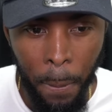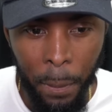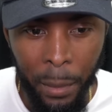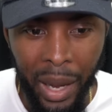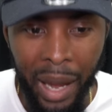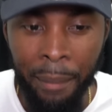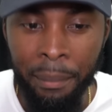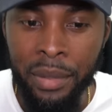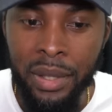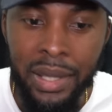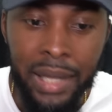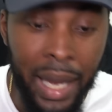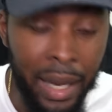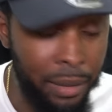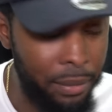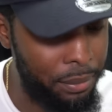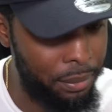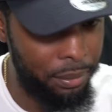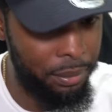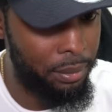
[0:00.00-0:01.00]
I'm
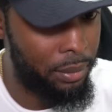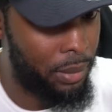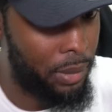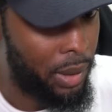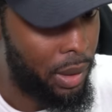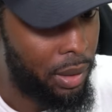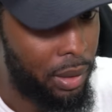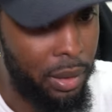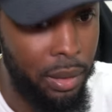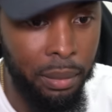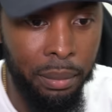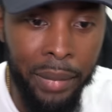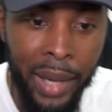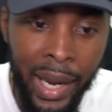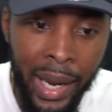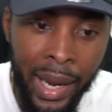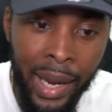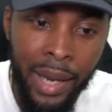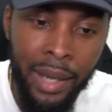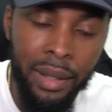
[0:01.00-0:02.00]
telling,
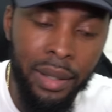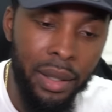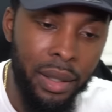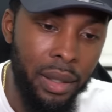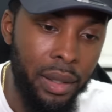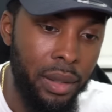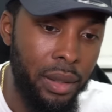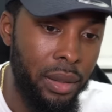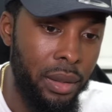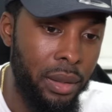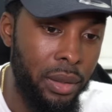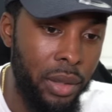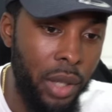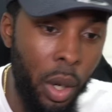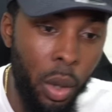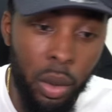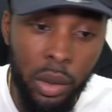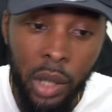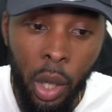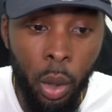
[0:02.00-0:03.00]
man,
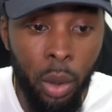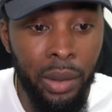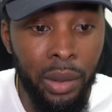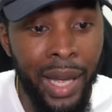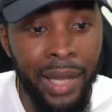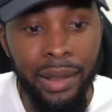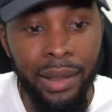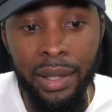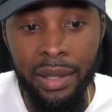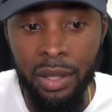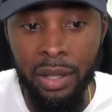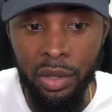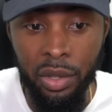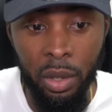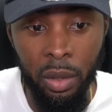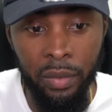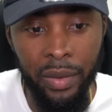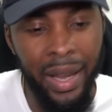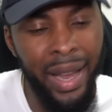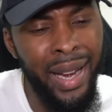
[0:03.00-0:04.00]
don't don't let this
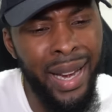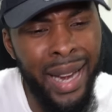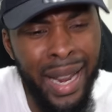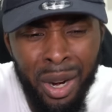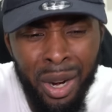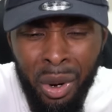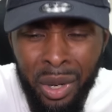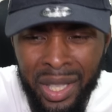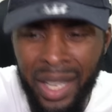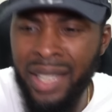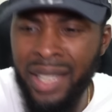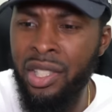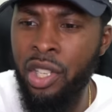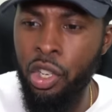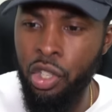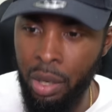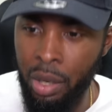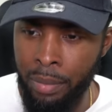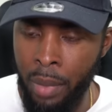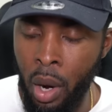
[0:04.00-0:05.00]
serve. And I know it's it's
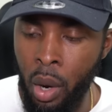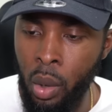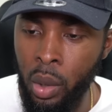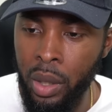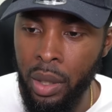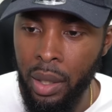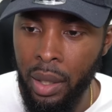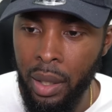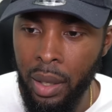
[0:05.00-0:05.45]
just a mode.